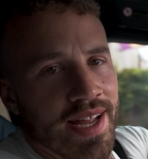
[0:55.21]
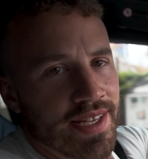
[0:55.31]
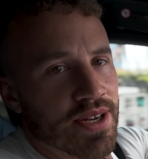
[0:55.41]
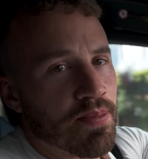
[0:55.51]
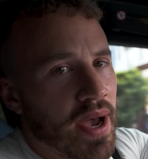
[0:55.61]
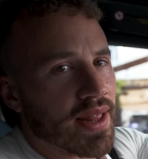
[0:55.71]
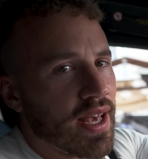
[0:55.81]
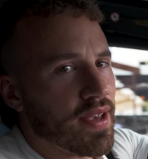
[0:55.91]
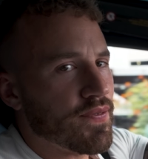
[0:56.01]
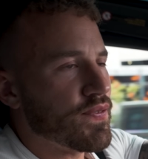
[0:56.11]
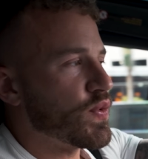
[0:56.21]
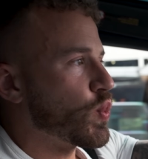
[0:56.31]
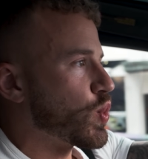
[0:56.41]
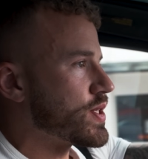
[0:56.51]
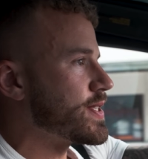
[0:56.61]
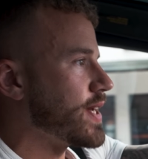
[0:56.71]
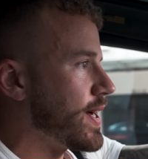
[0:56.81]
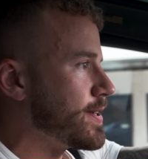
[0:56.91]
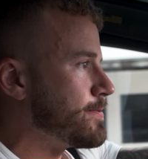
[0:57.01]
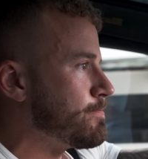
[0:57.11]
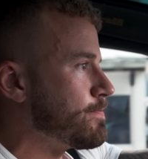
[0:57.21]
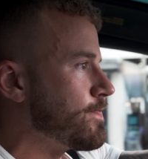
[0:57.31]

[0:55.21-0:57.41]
did in my life was done